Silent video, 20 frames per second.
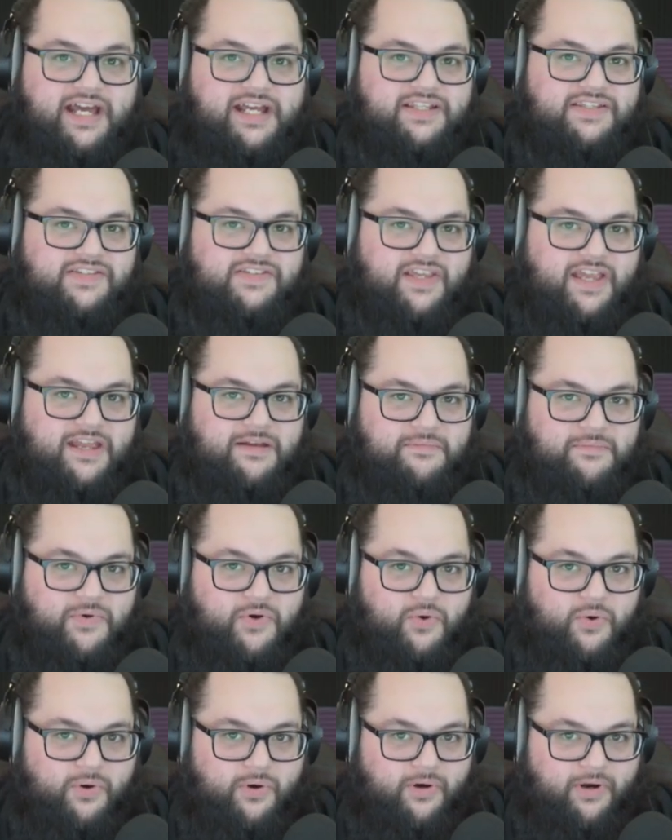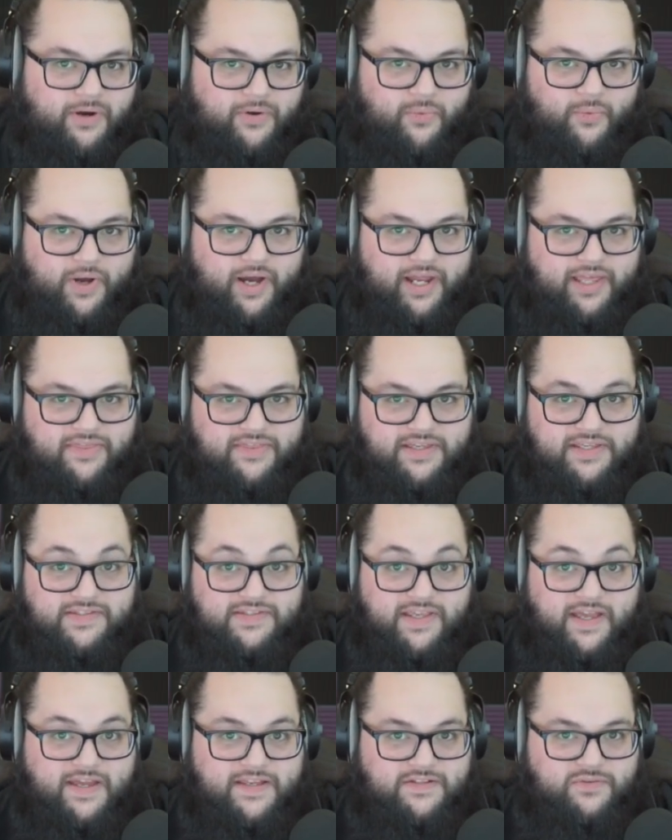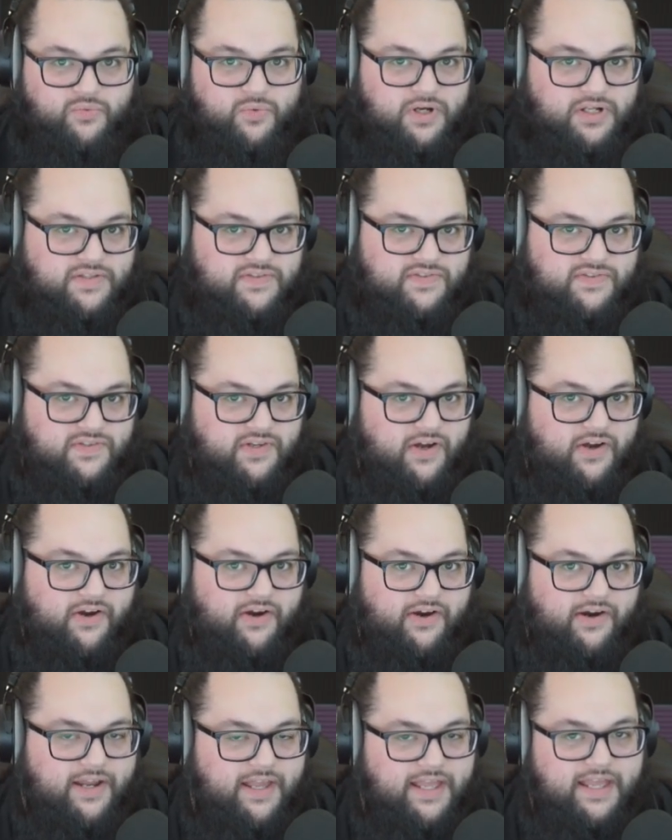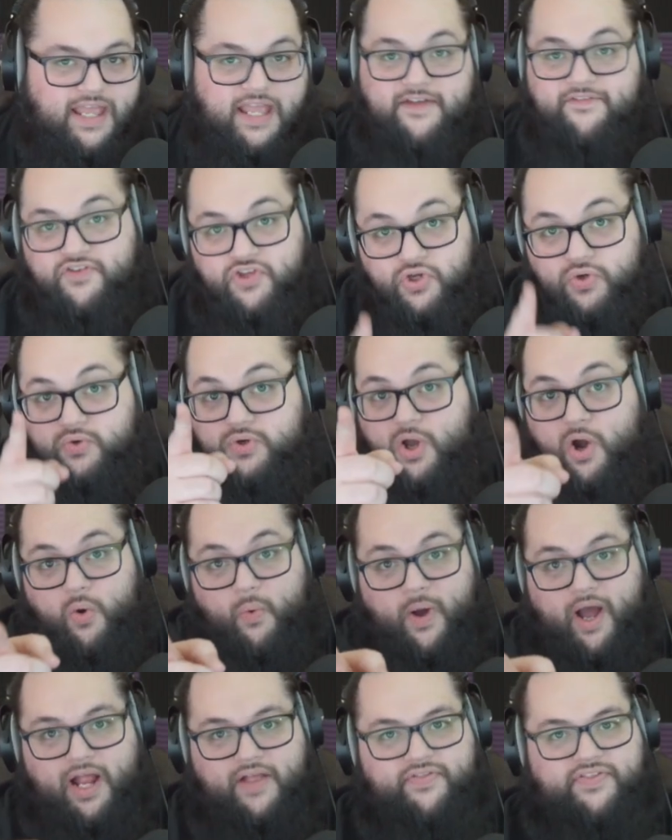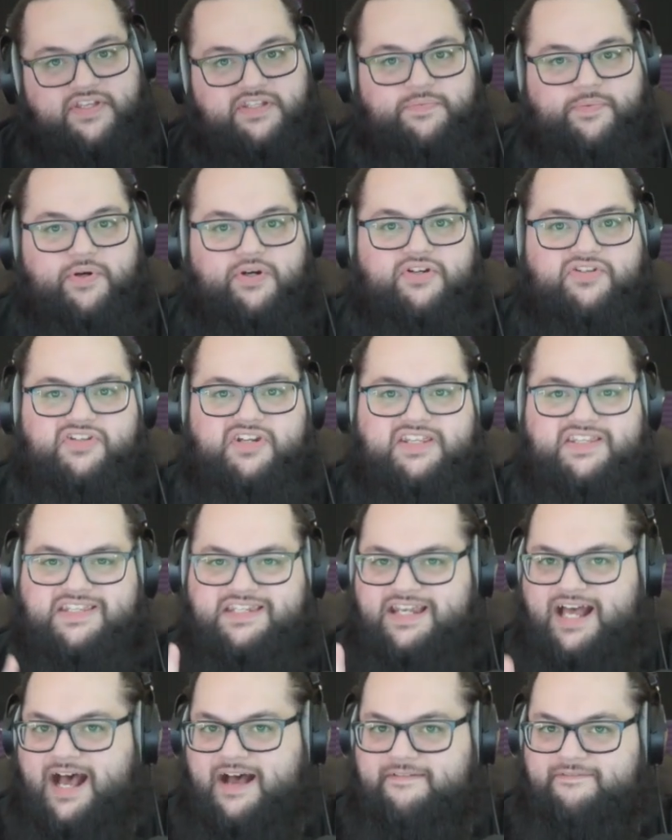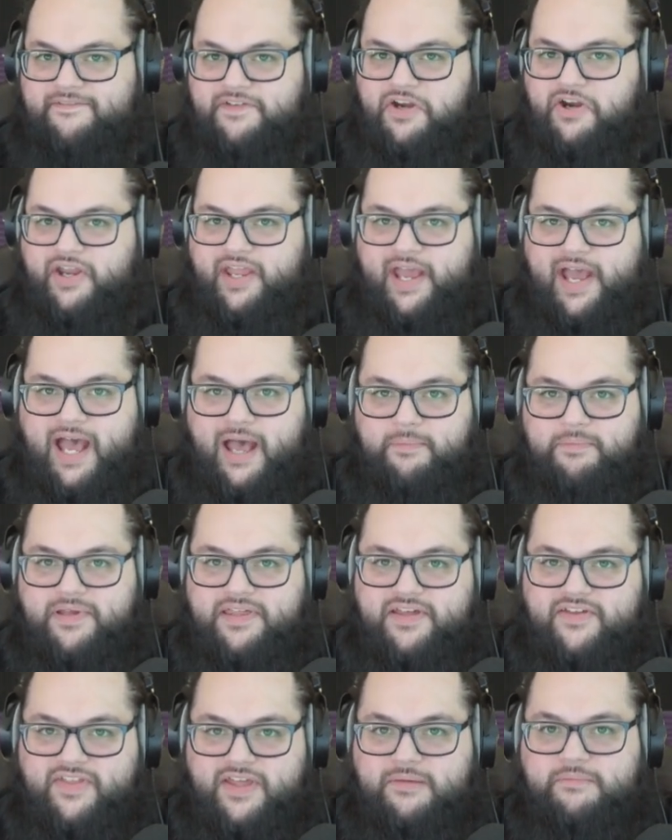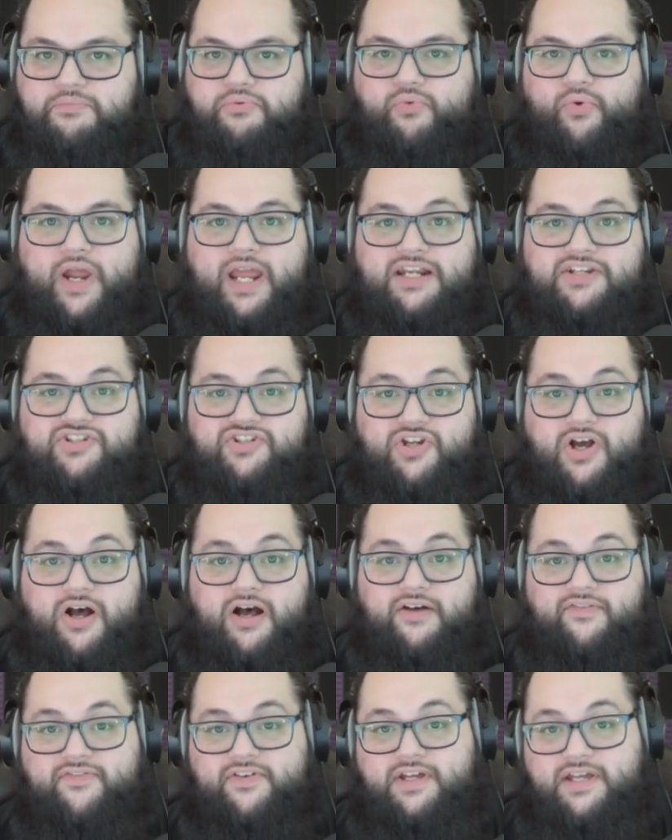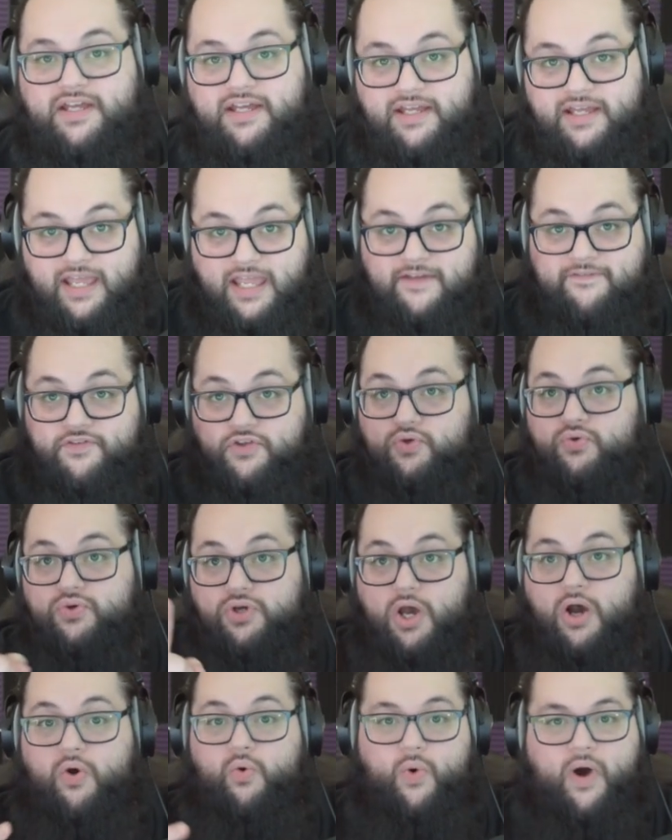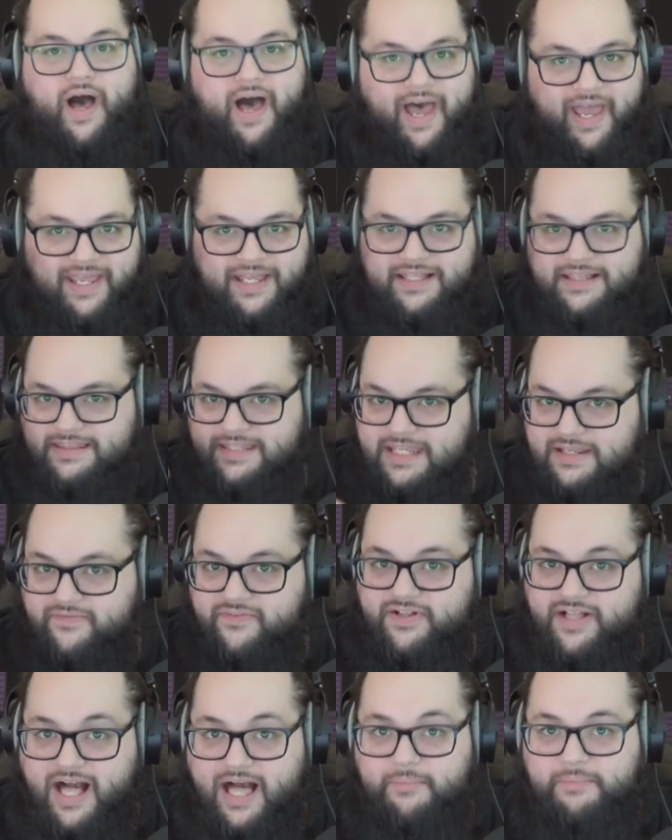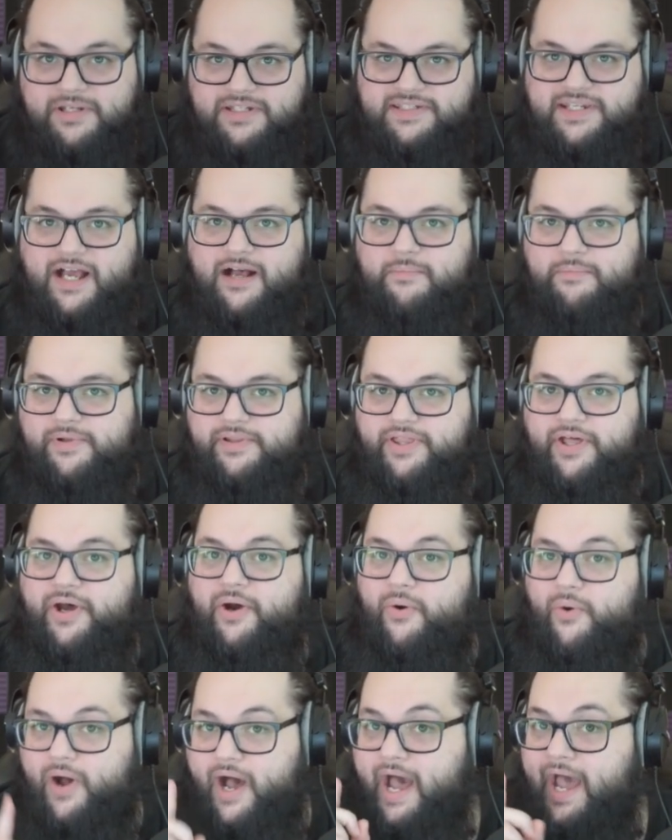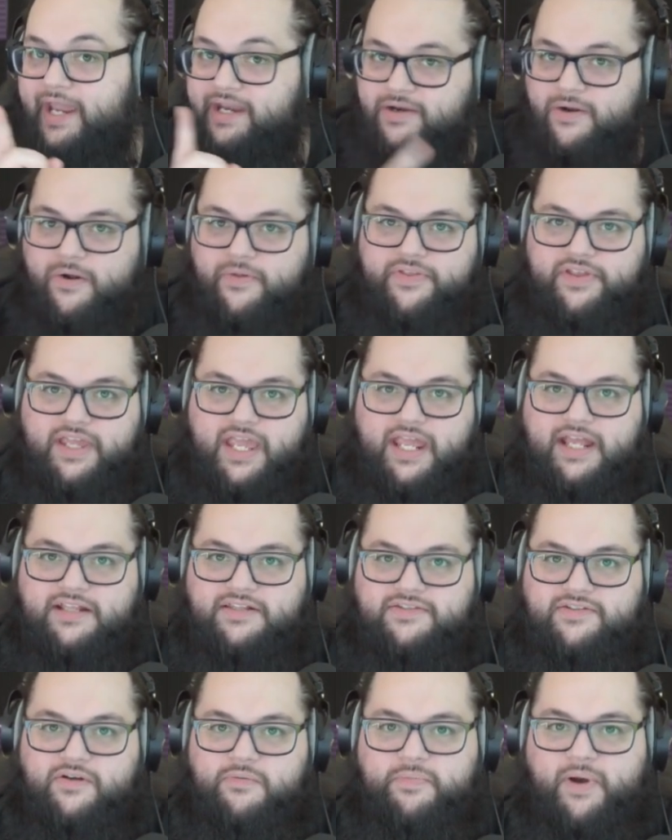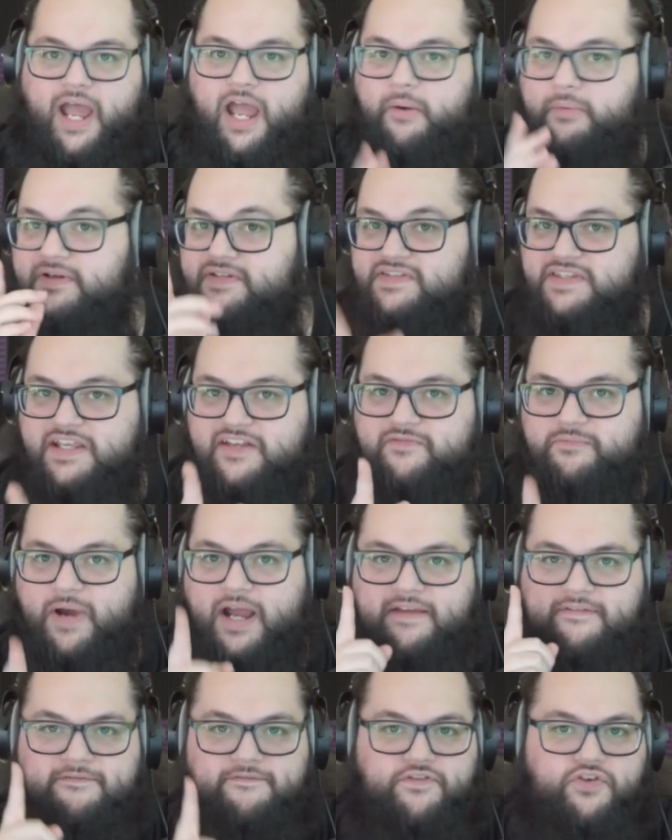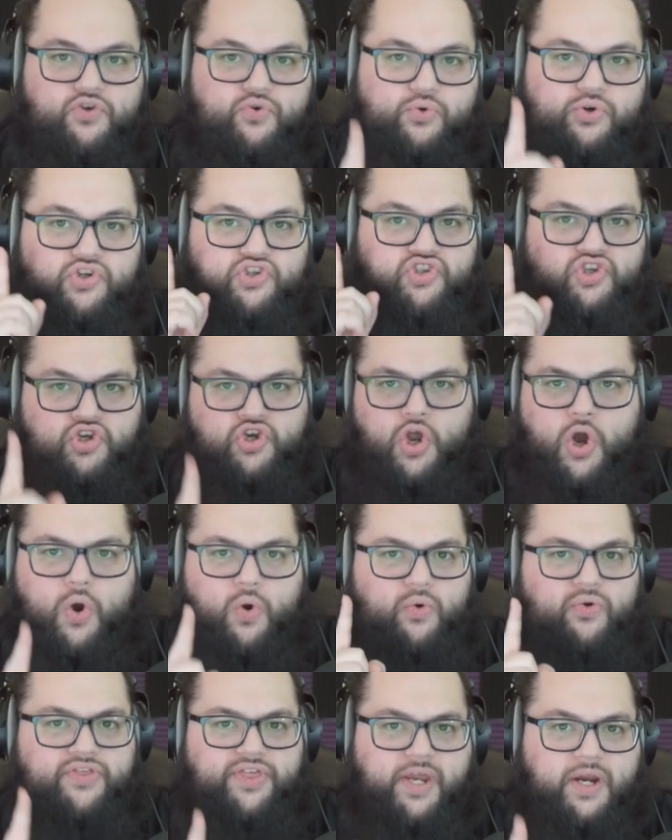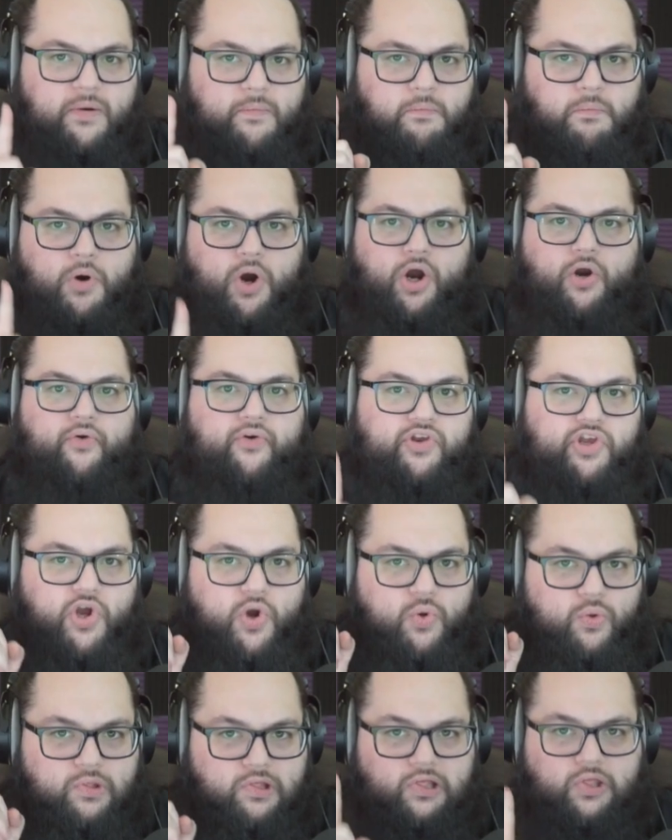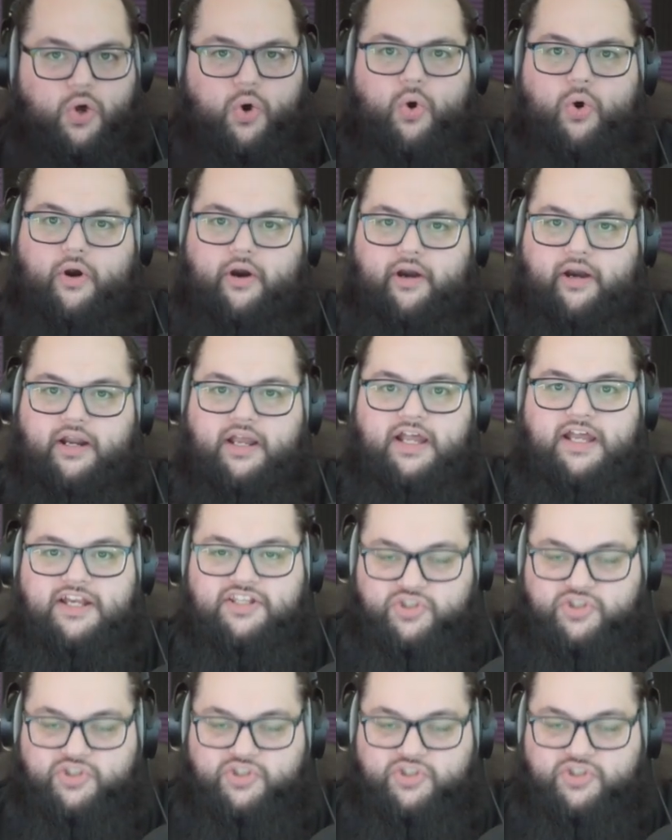I say more on why this has 1 star? If you know why this person is not very happy that they branched off, if you know why, leave a comment down below. I know the answer, but I want to see if my viewers know their Mario lore.